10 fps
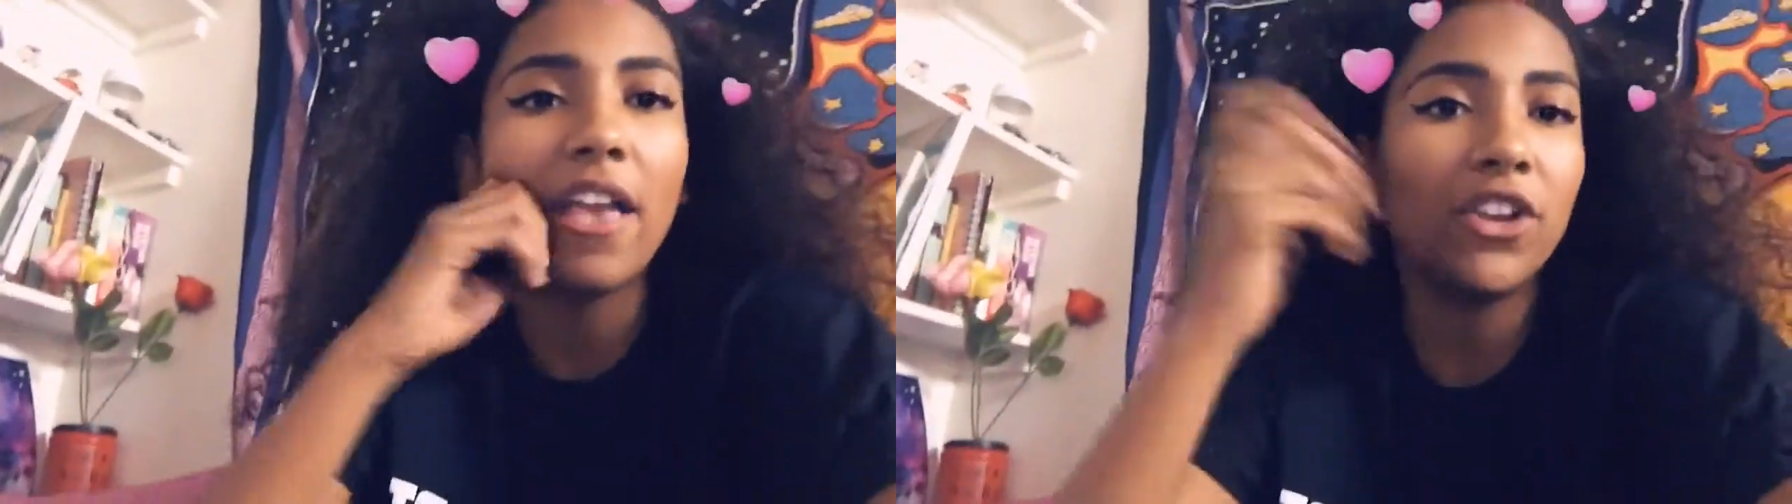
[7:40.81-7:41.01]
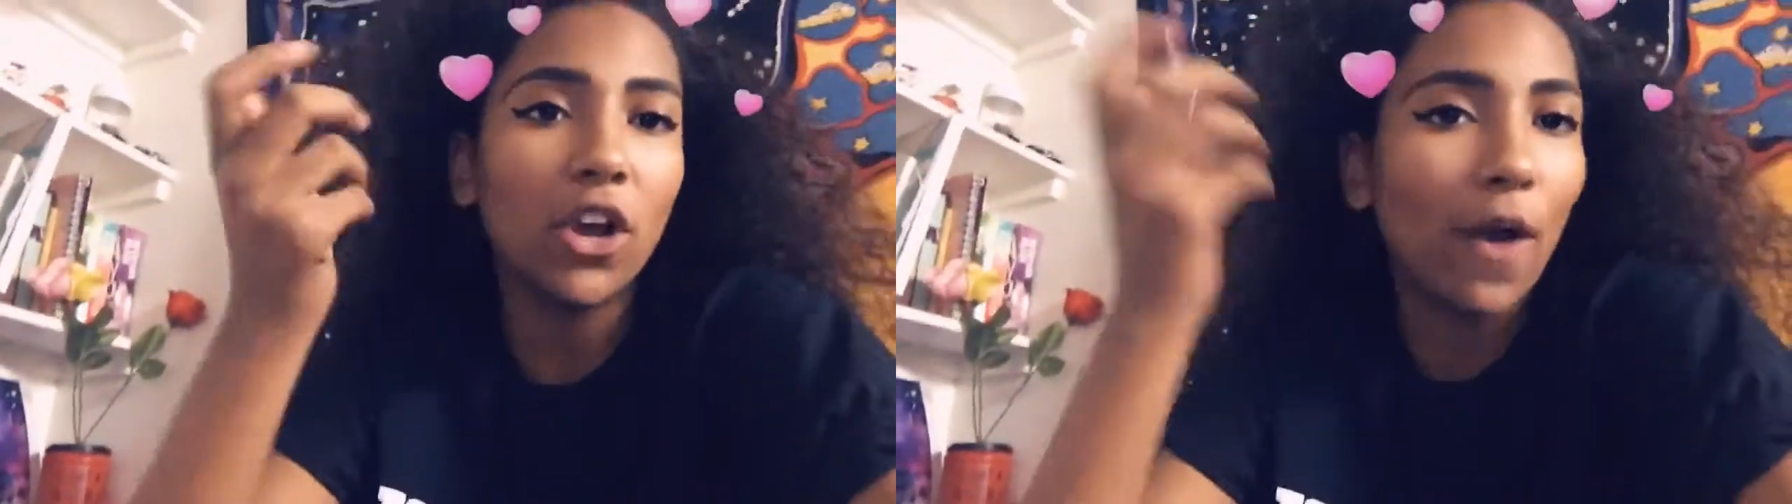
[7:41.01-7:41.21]

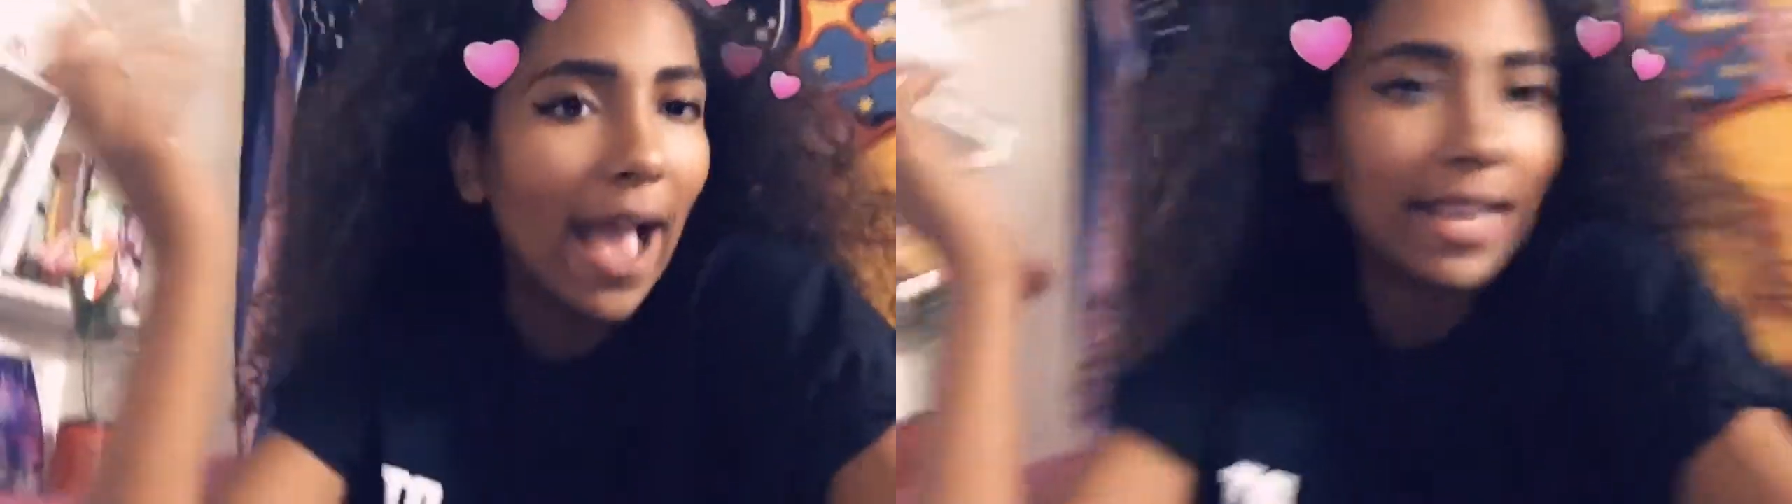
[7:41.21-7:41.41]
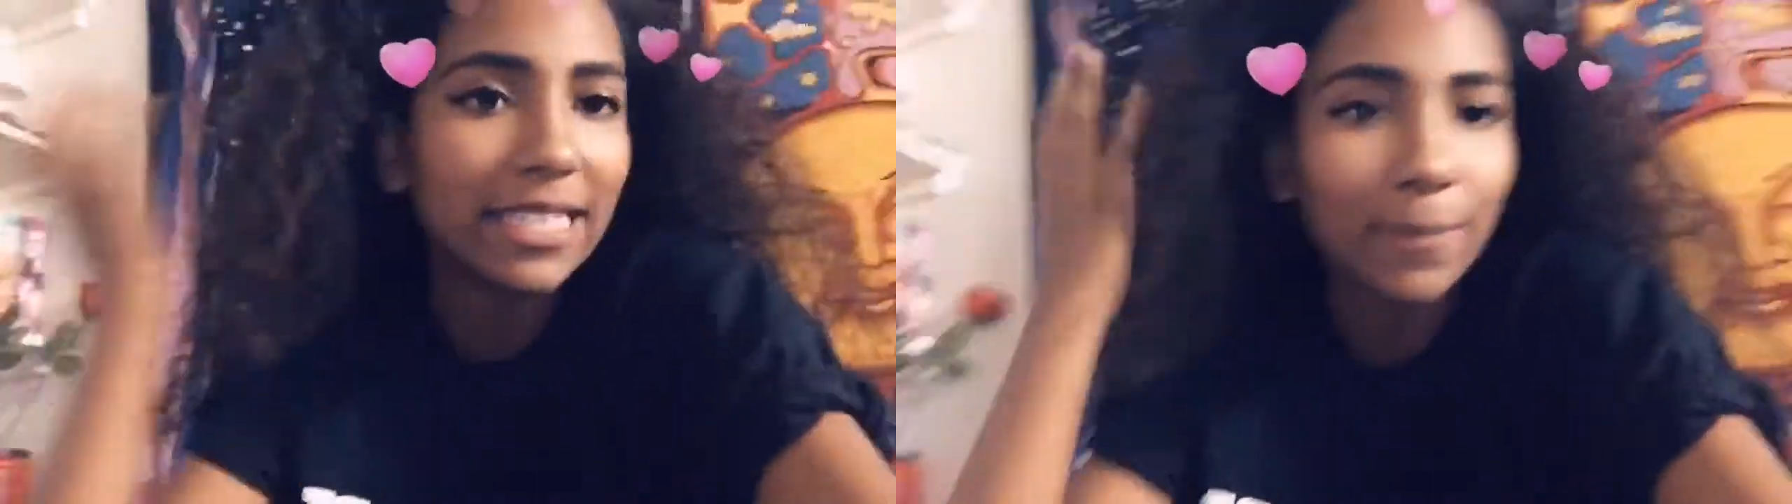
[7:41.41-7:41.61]
you know,
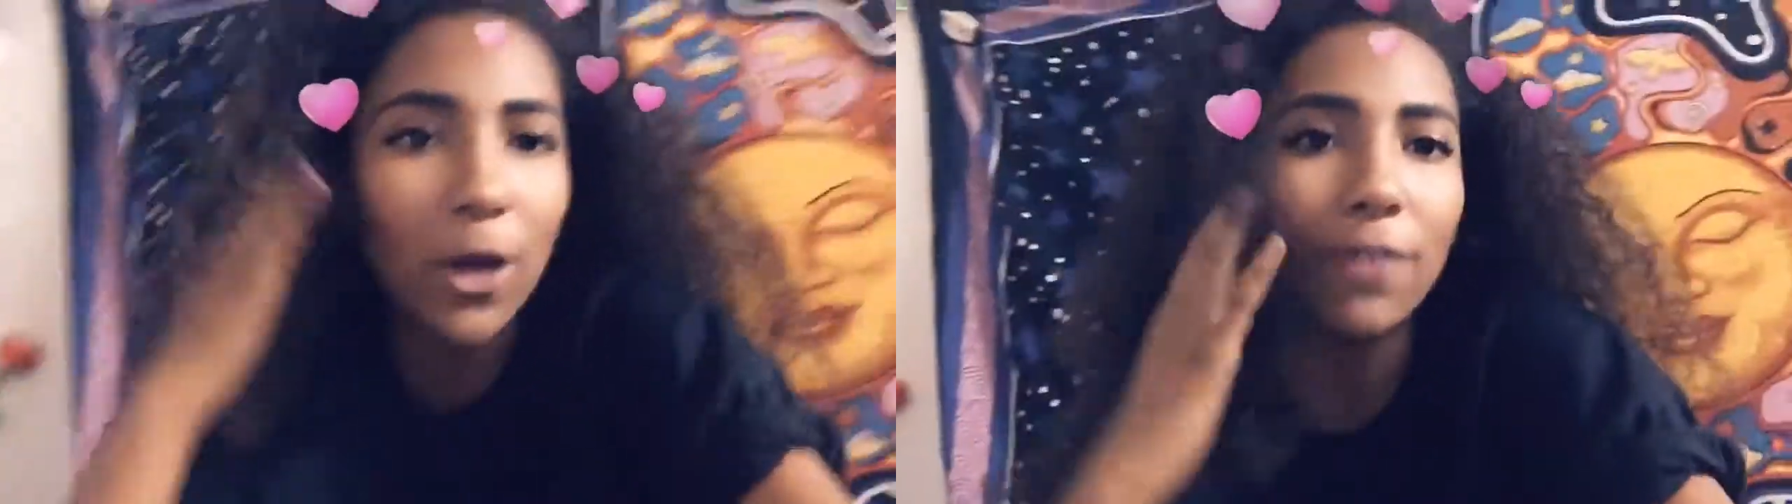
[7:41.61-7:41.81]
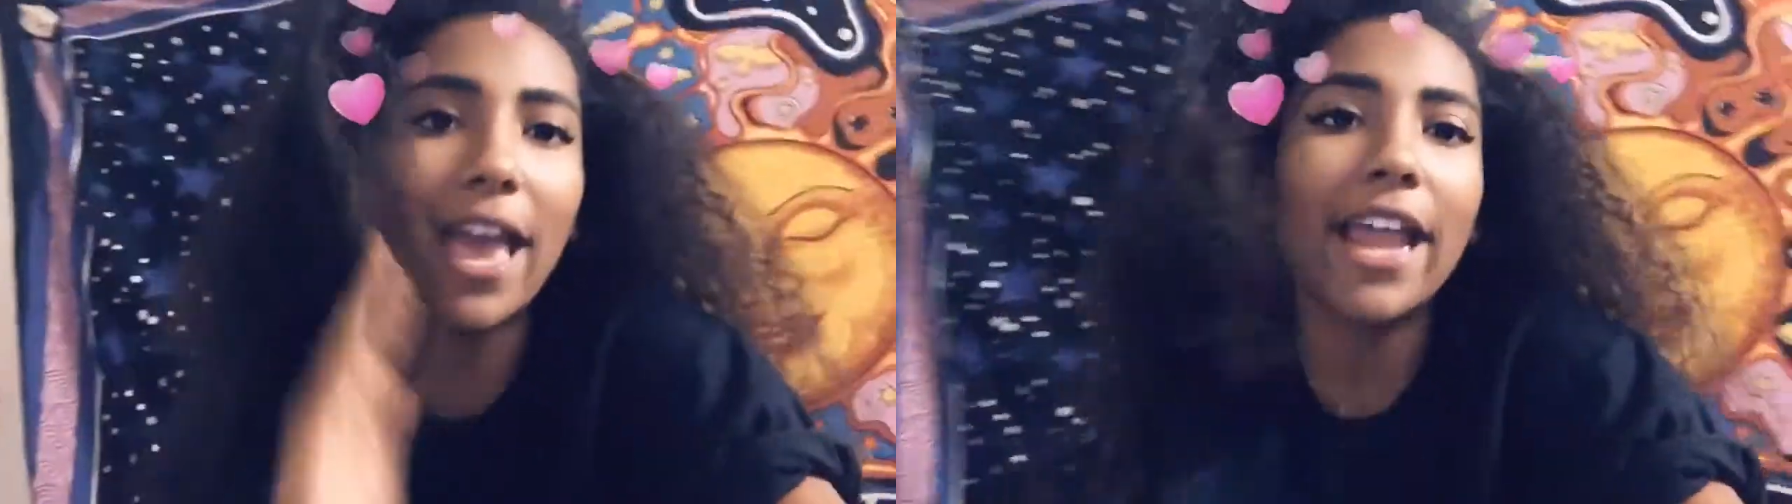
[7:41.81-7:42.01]
highest
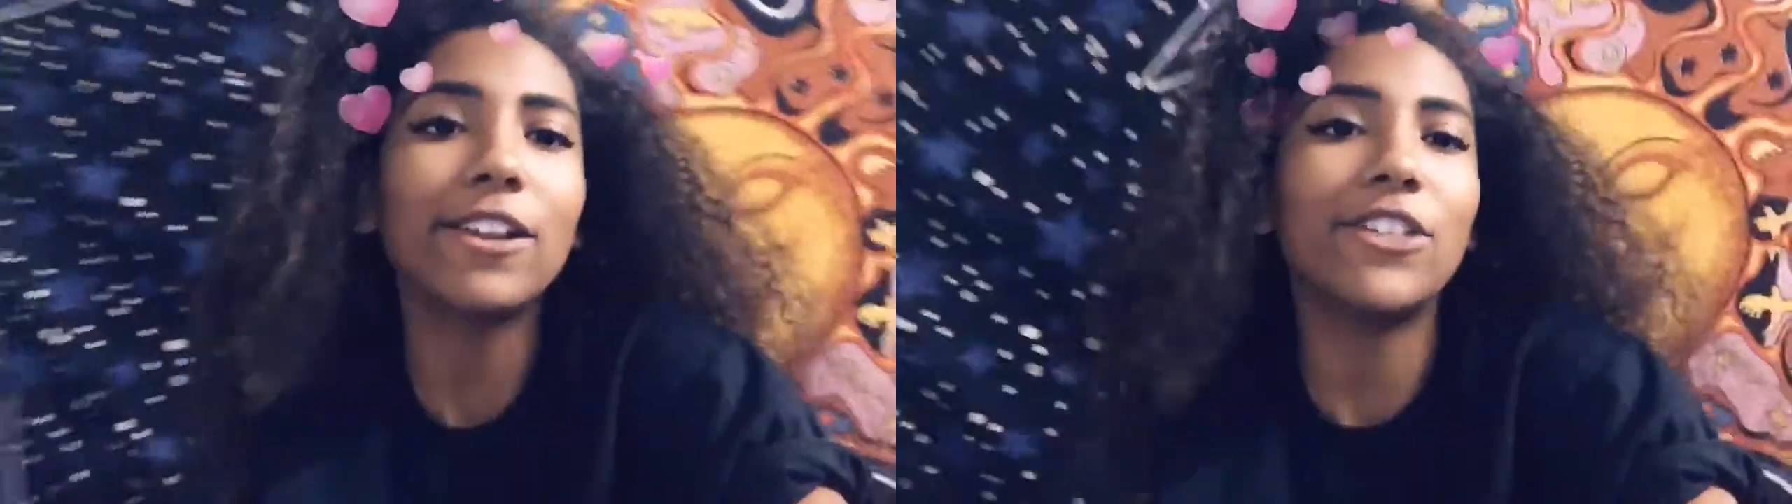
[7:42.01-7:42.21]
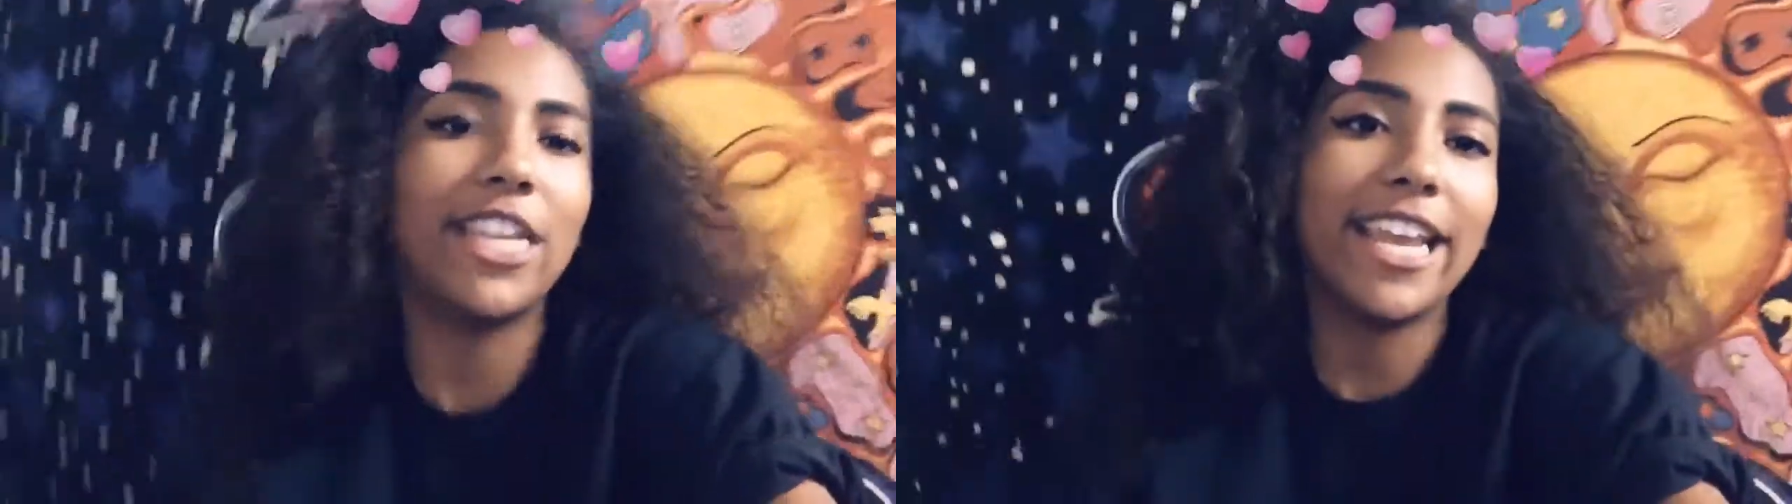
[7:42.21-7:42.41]
amount of
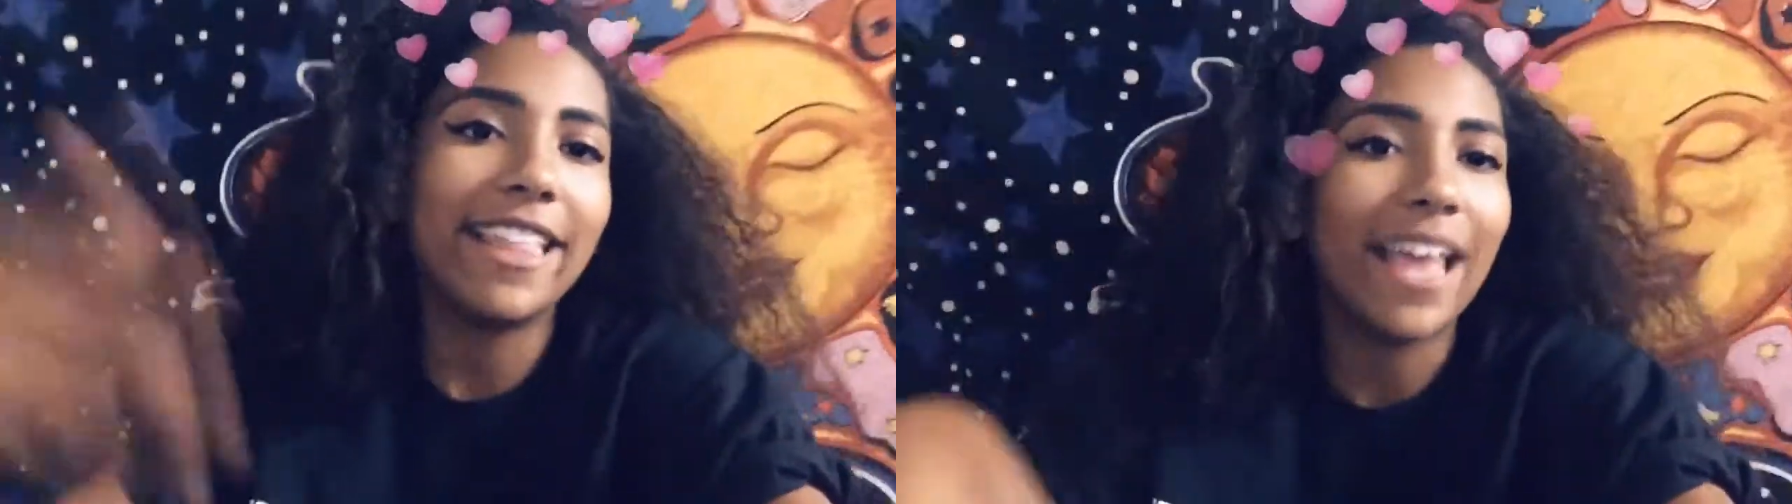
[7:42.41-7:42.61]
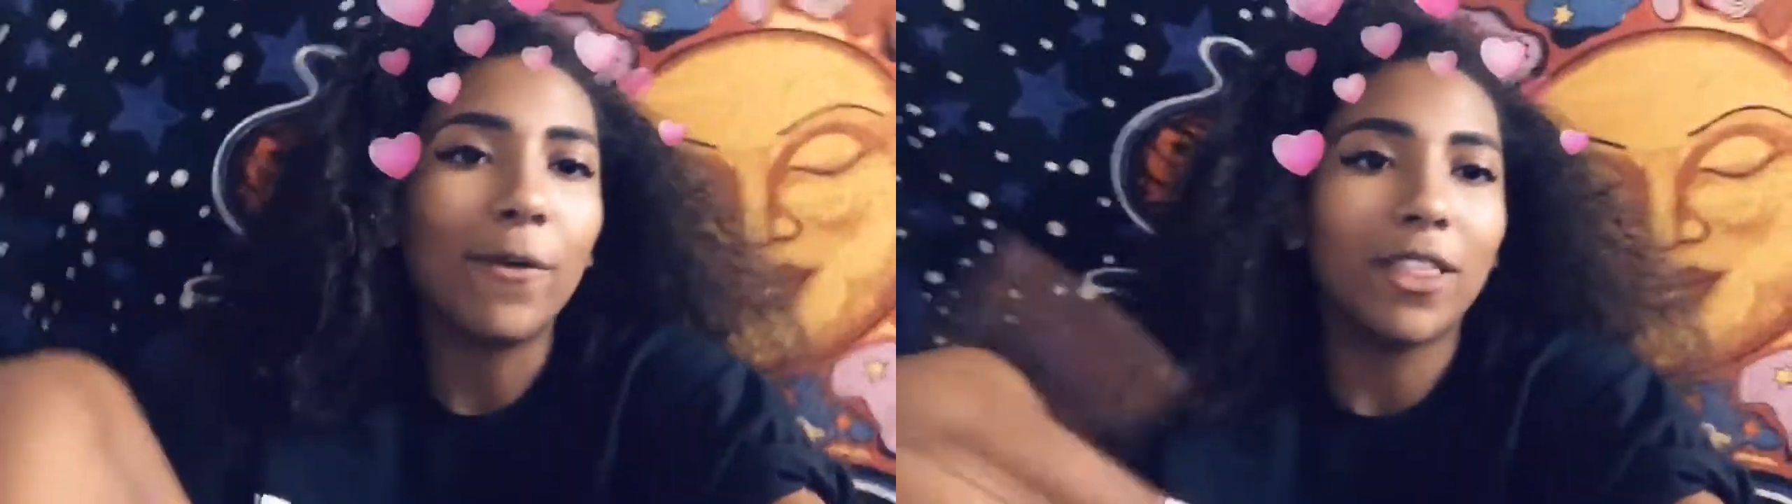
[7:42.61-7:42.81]
energy and that were,